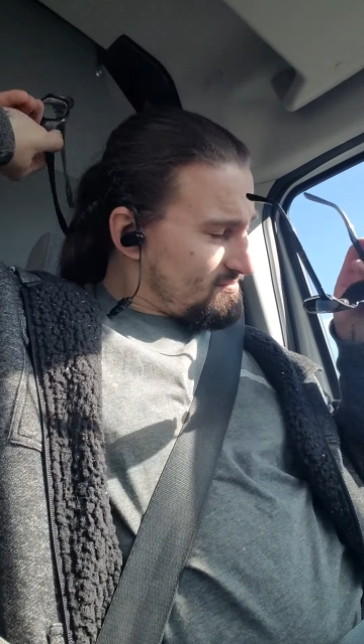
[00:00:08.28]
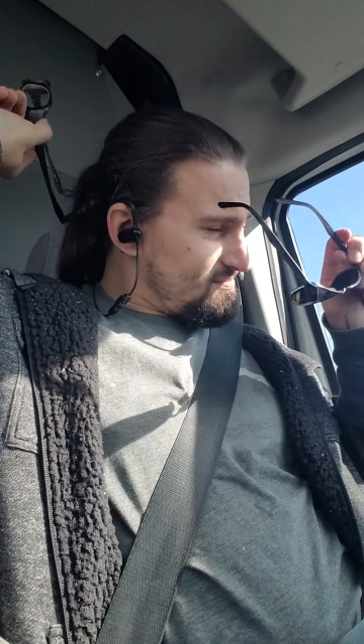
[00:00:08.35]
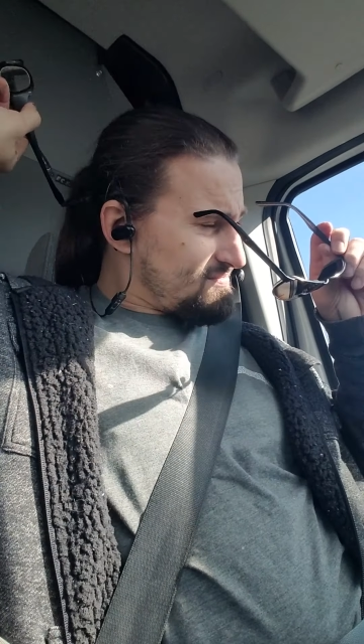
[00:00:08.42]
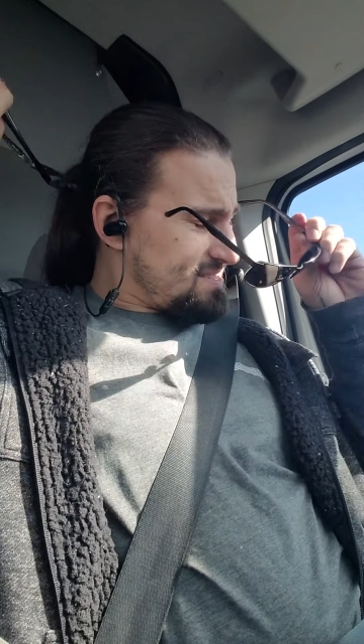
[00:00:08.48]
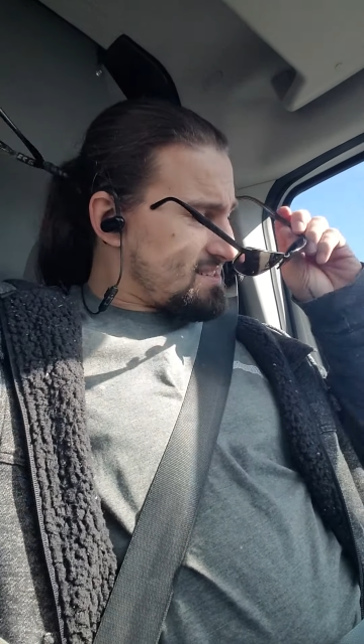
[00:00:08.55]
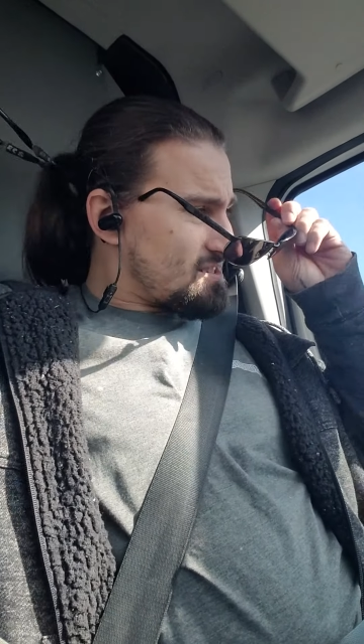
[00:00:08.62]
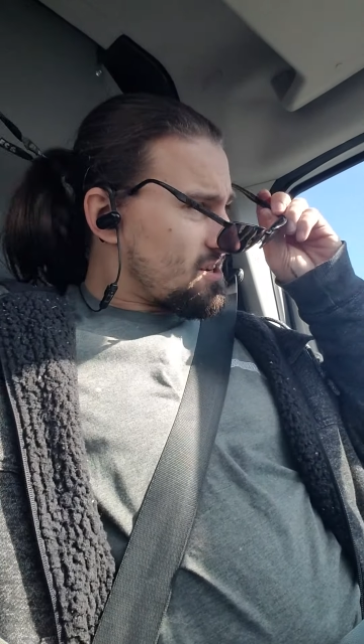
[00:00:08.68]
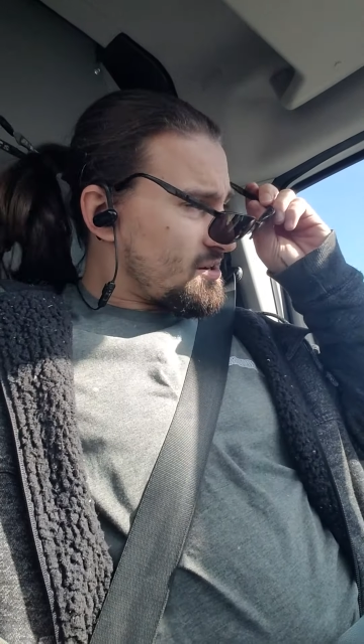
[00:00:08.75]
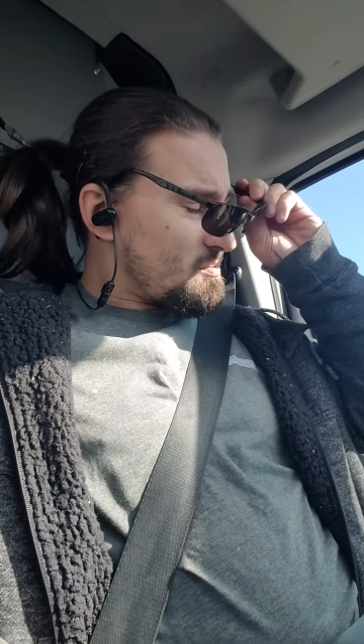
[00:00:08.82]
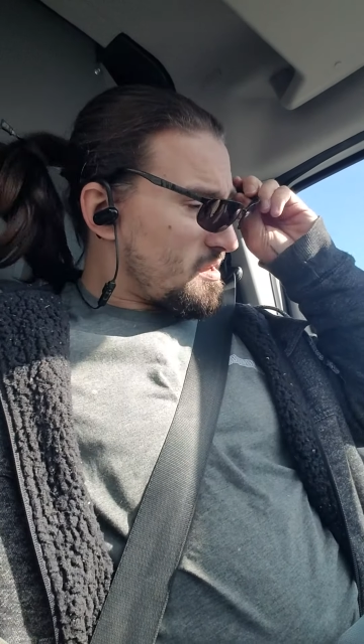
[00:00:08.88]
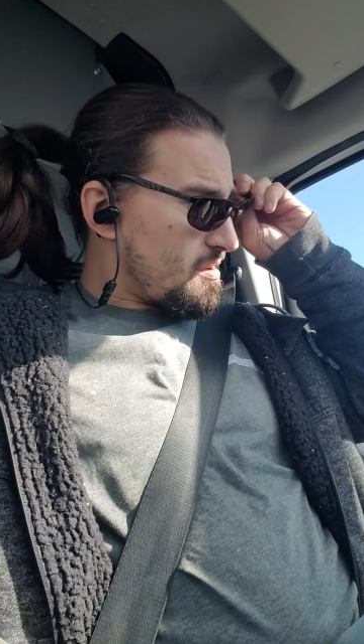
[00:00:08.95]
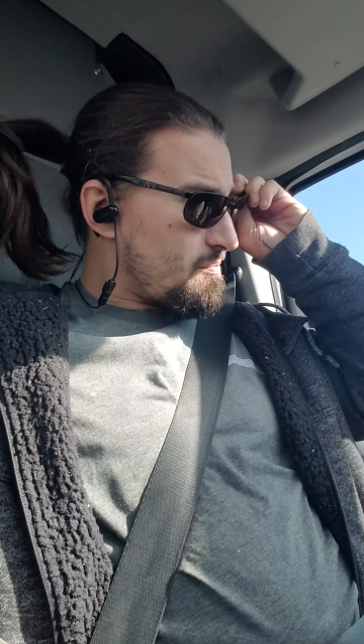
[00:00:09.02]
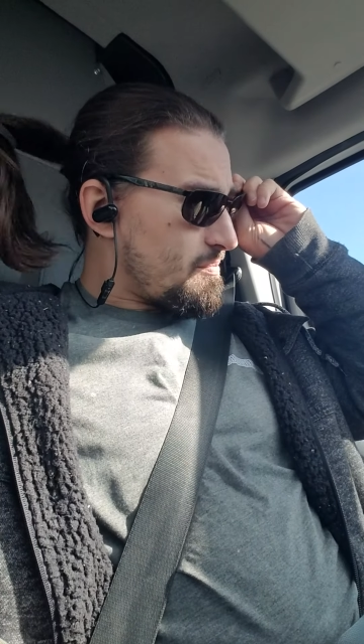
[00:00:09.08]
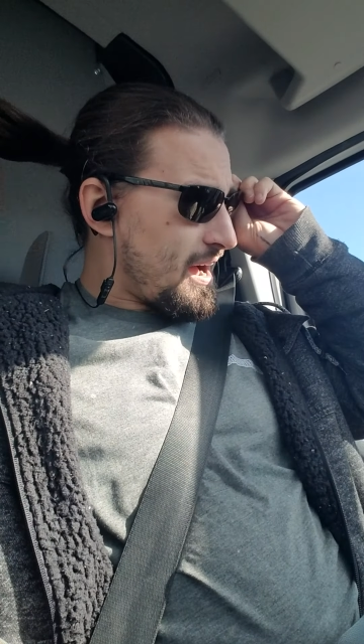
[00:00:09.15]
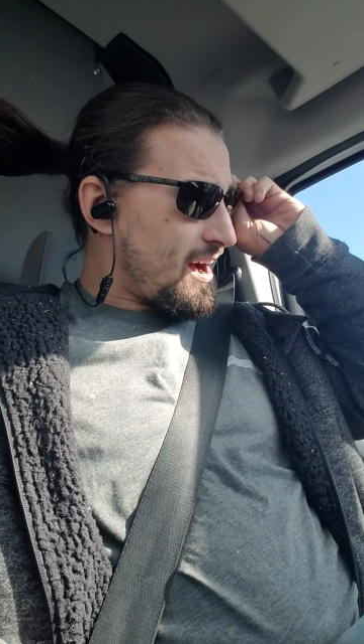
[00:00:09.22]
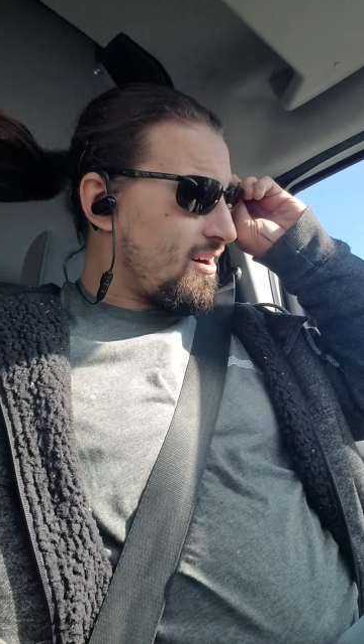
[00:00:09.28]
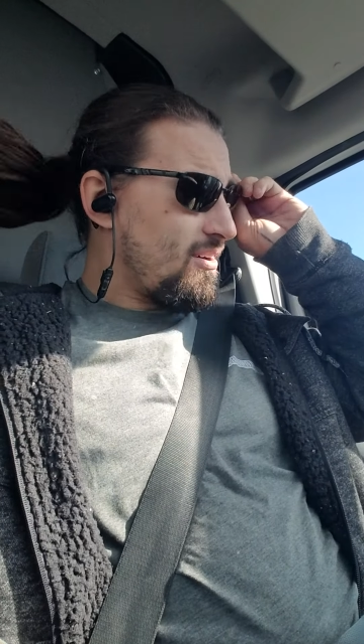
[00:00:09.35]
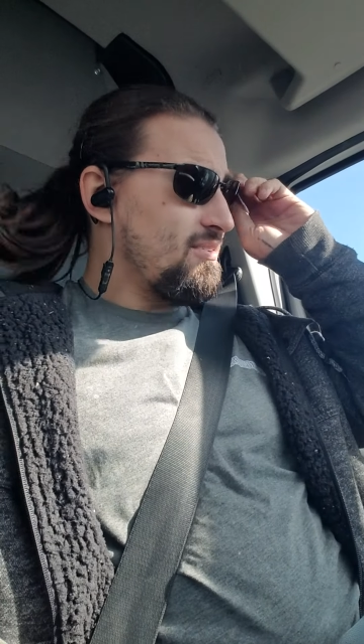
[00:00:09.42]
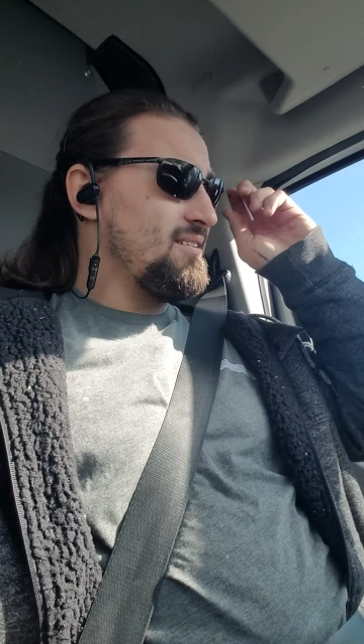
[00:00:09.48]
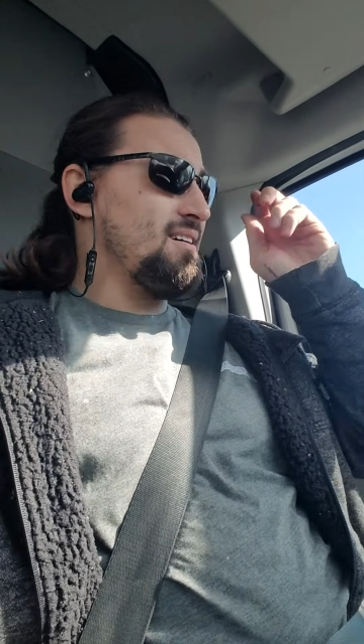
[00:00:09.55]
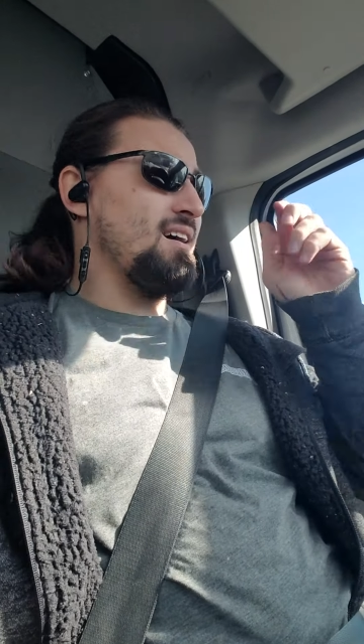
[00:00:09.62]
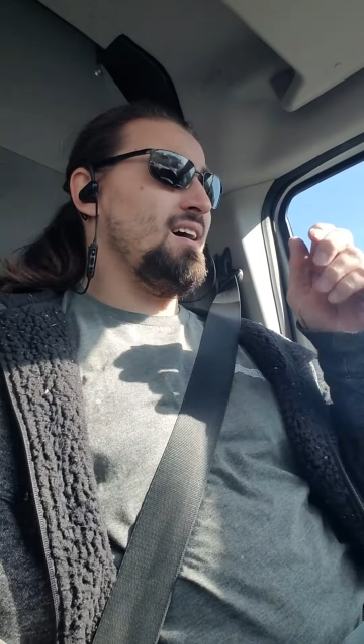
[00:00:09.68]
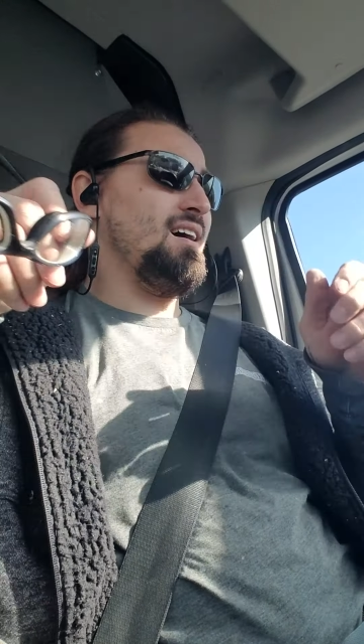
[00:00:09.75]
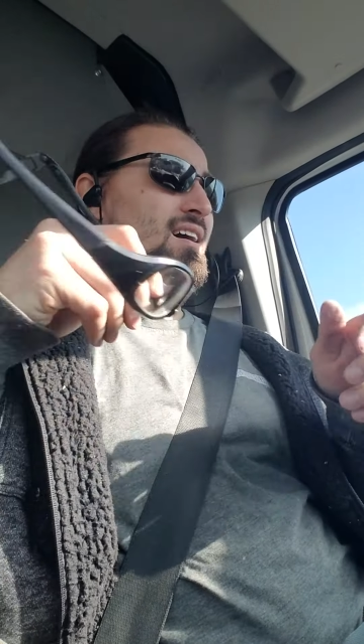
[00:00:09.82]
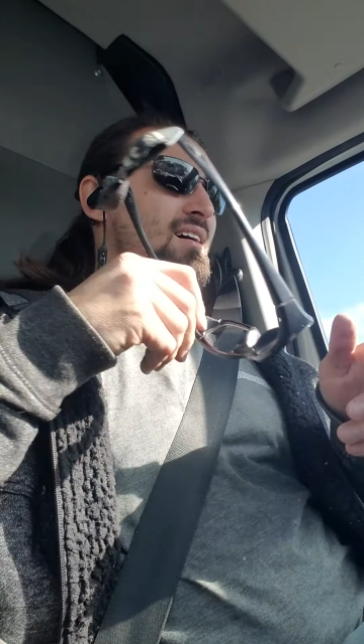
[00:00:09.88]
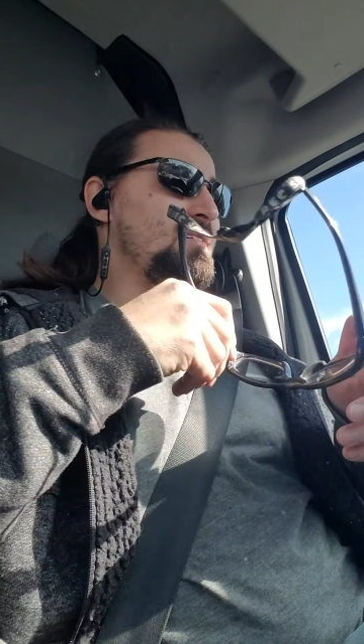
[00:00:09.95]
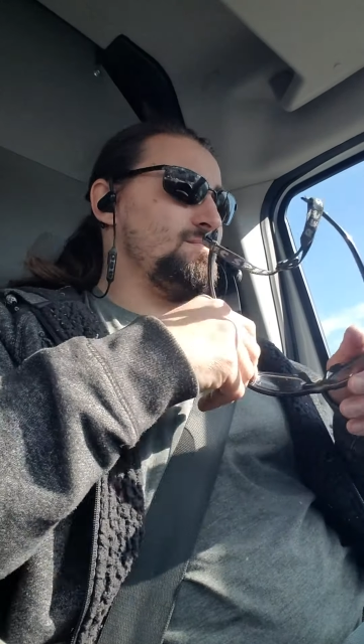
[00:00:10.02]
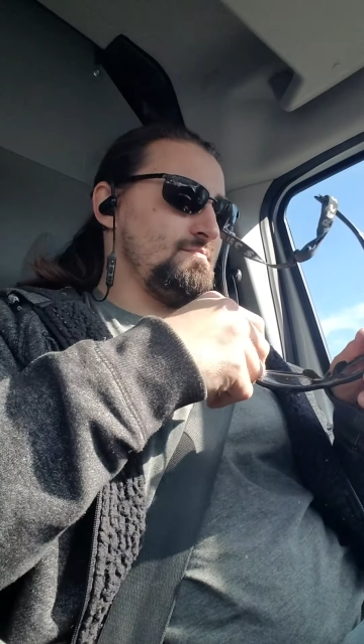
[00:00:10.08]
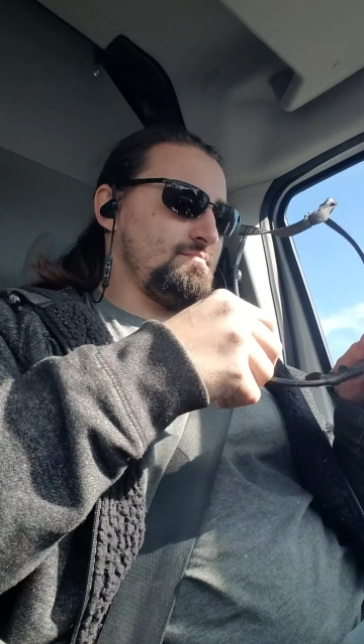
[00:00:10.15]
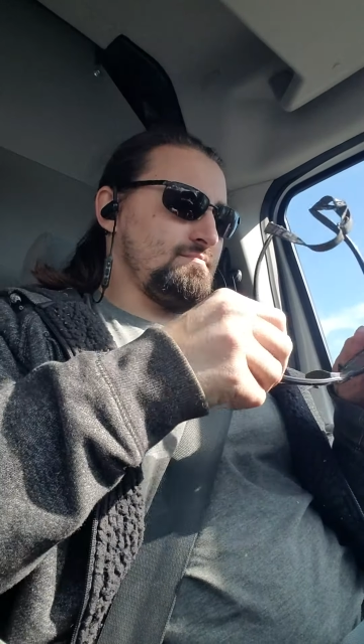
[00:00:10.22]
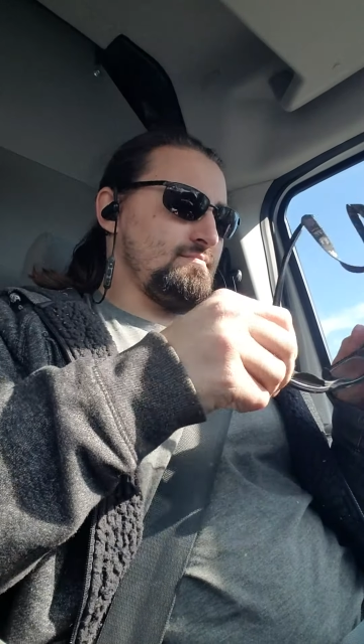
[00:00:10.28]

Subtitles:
it's gonna be about kind